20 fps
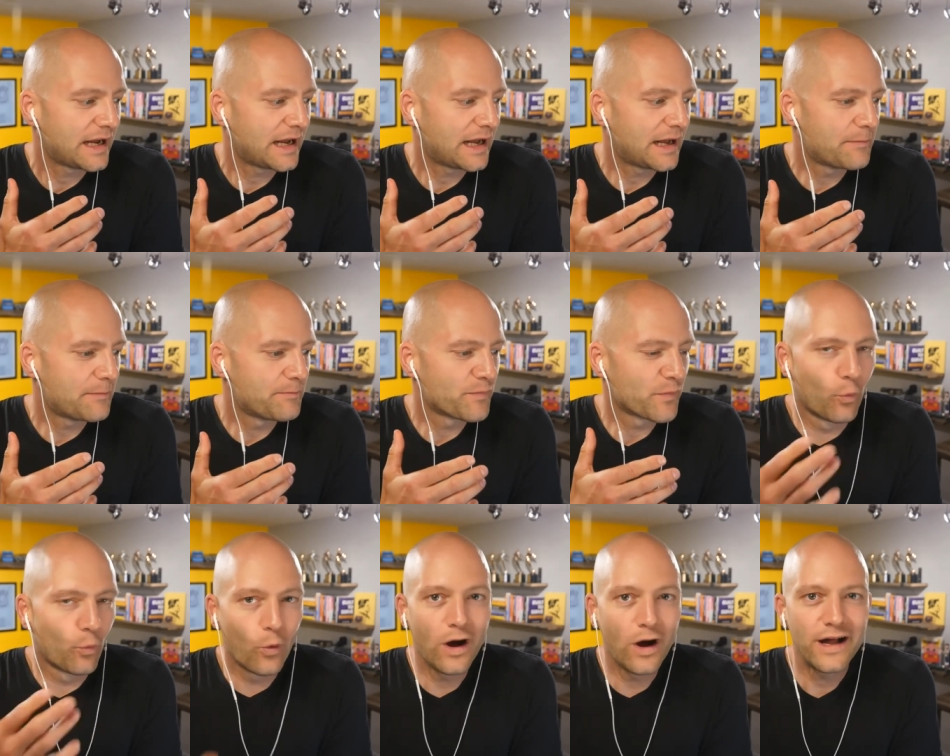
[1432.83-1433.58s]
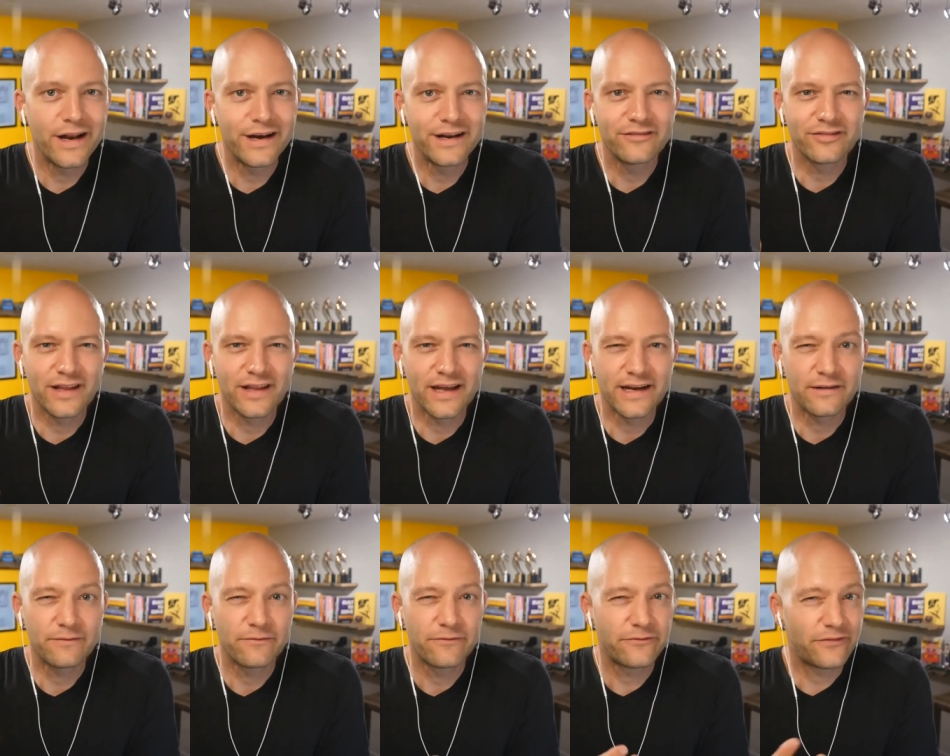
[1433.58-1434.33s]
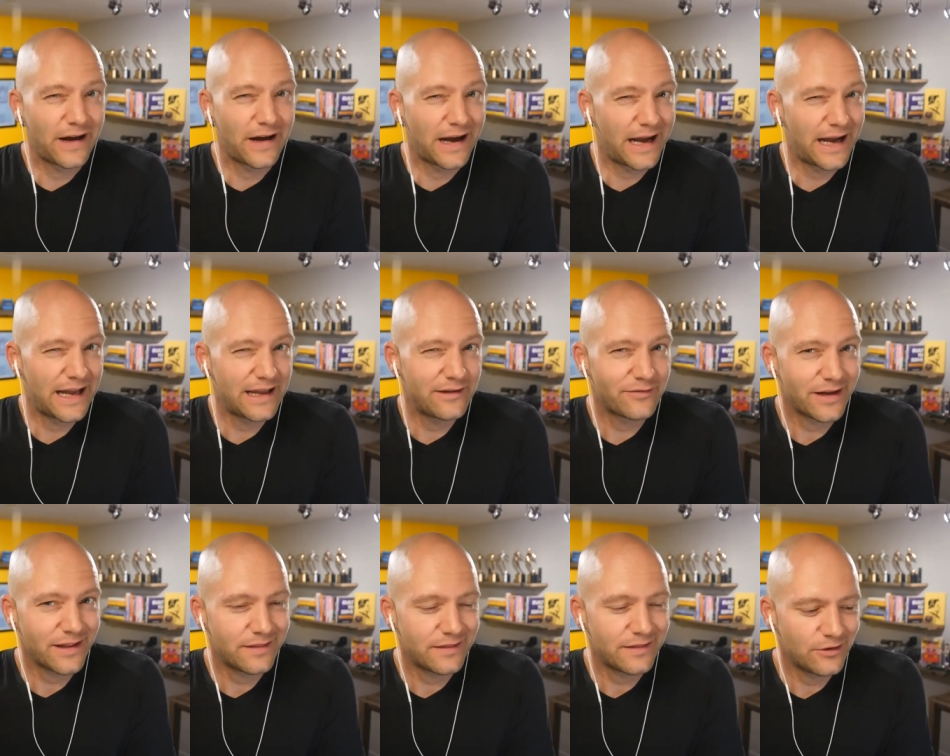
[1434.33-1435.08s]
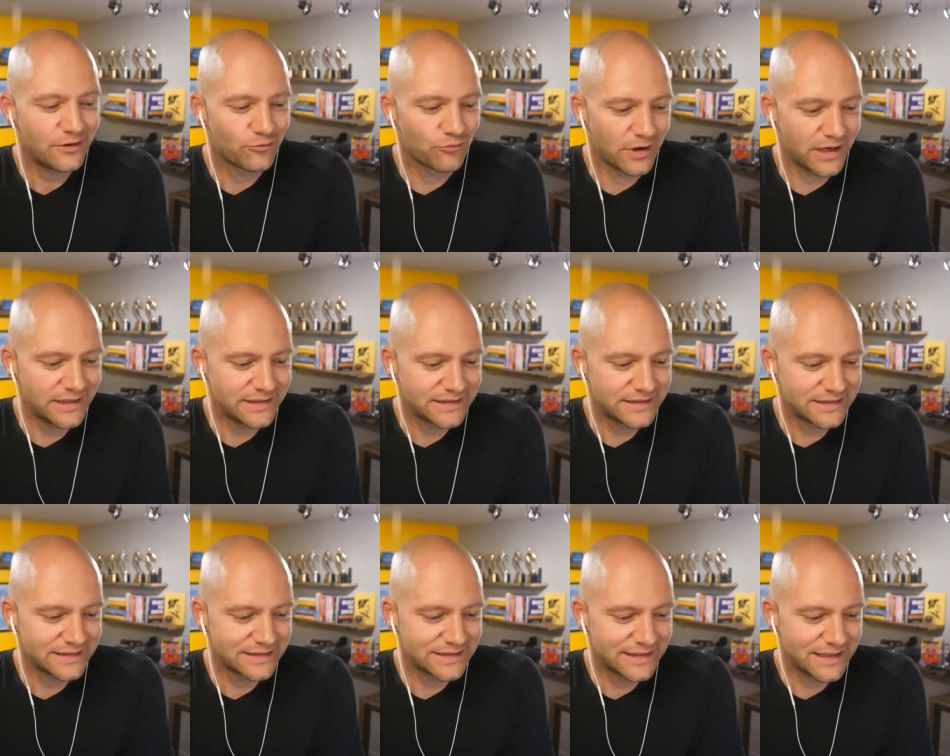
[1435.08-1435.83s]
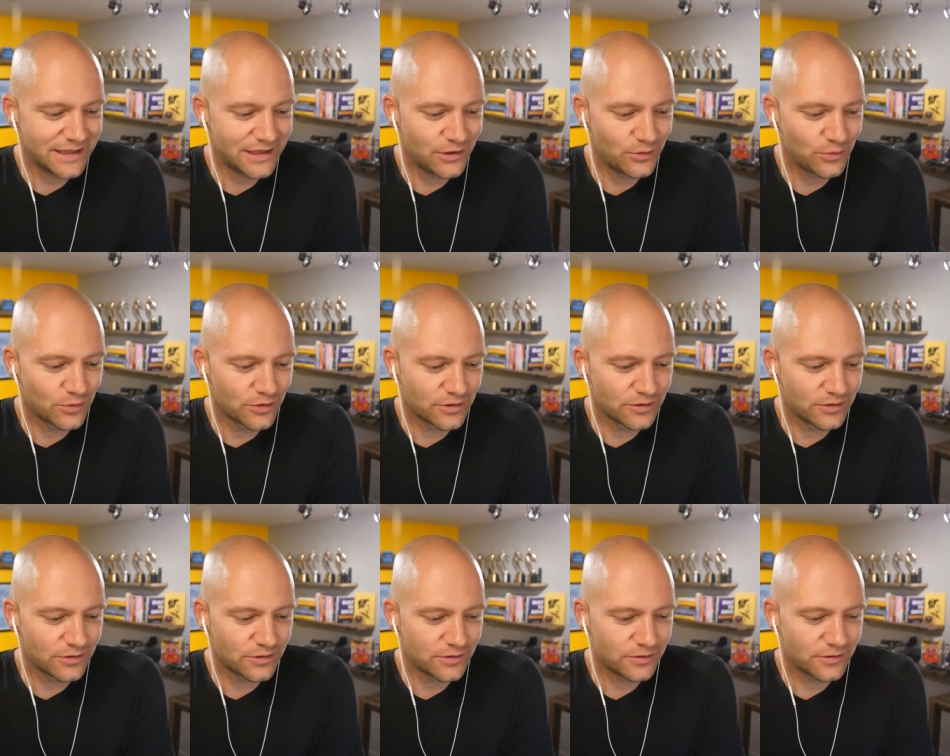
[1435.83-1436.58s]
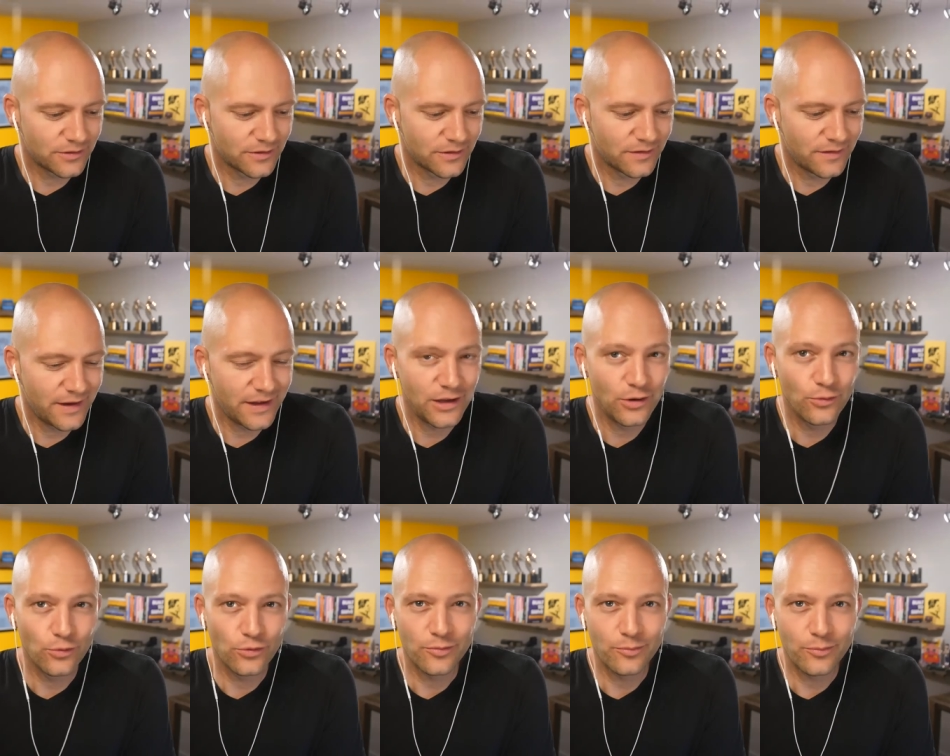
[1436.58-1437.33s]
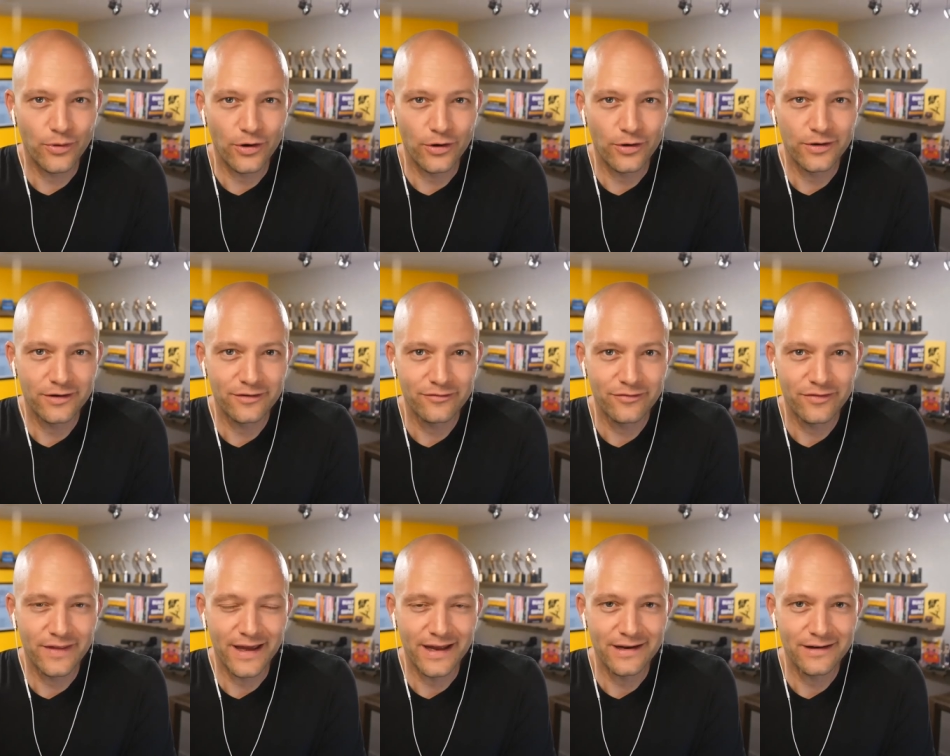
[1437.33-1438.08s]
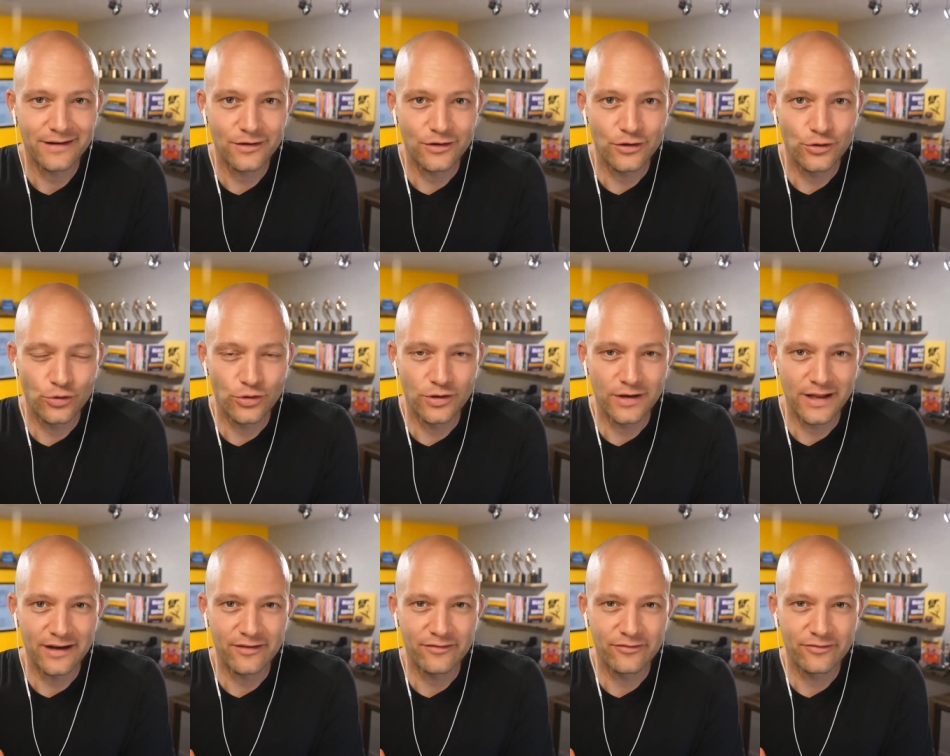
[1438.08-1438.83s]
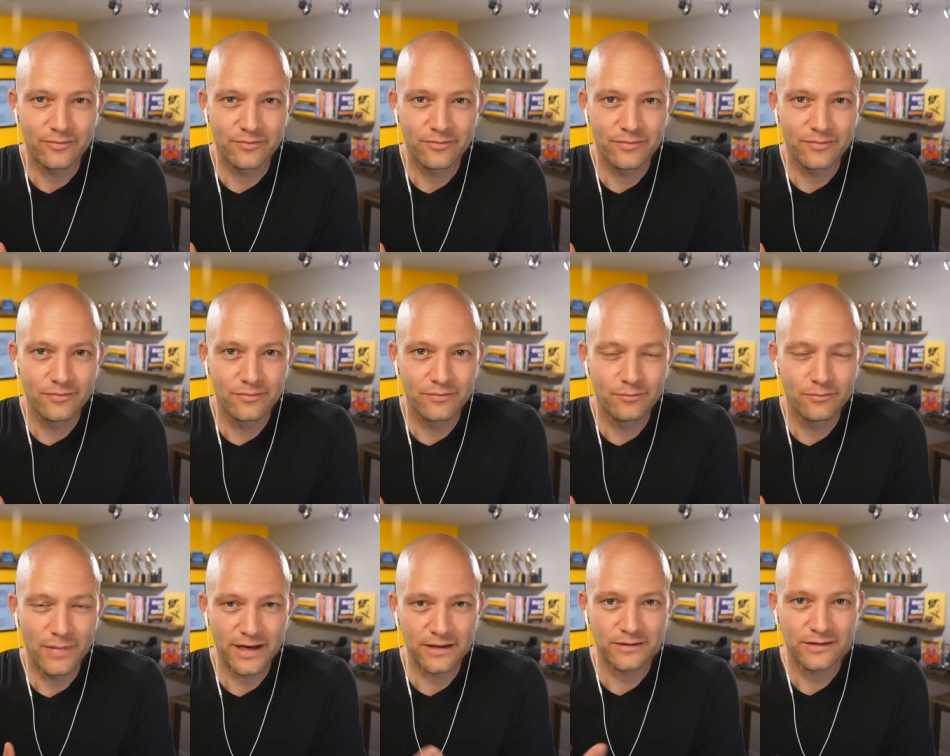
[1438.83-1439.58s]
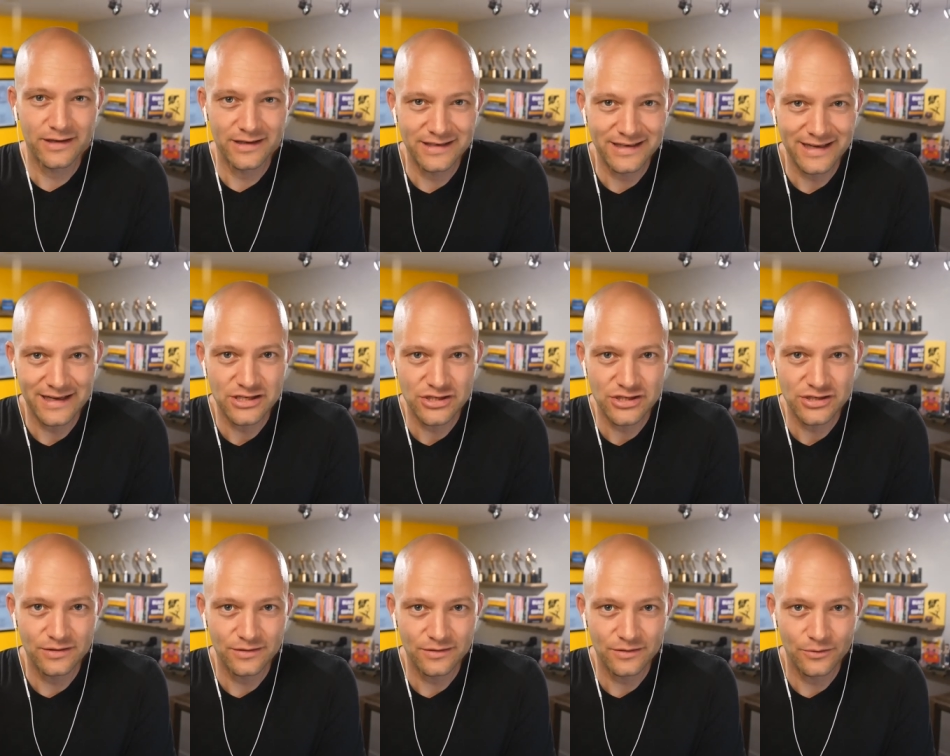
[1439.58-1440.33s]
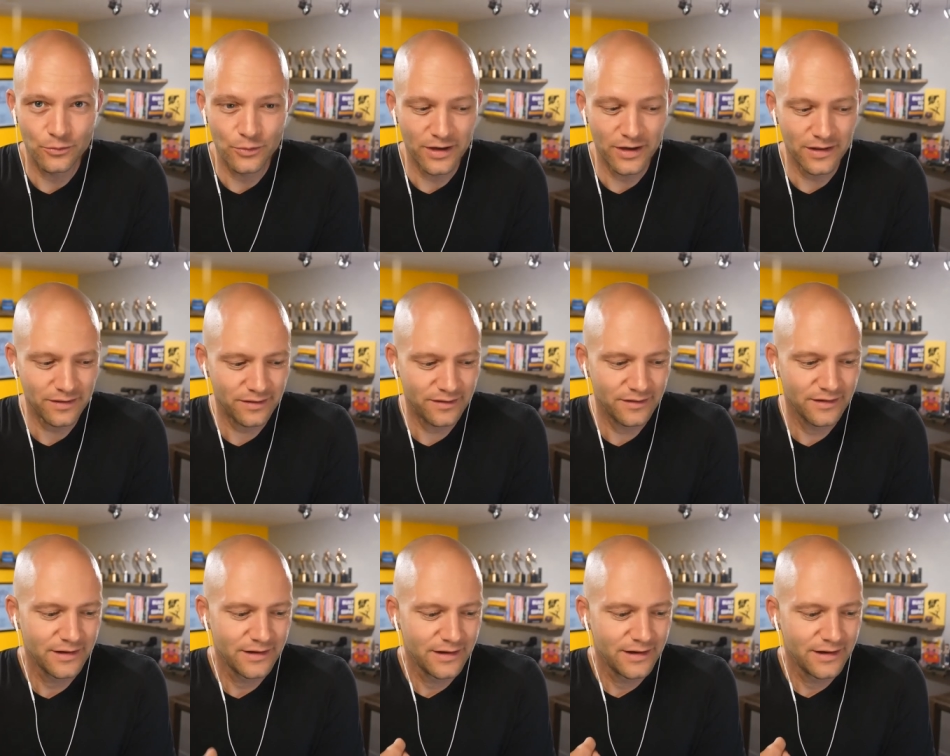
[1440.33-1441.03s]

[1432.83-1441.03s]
um, one of like five i think races that you were that you were a part of that you could have medal contention with